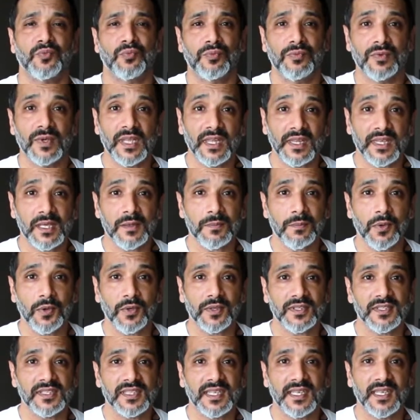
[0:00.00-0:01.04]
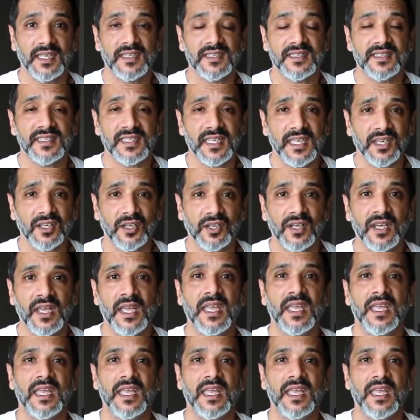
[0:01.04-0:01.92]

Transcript: really important to consider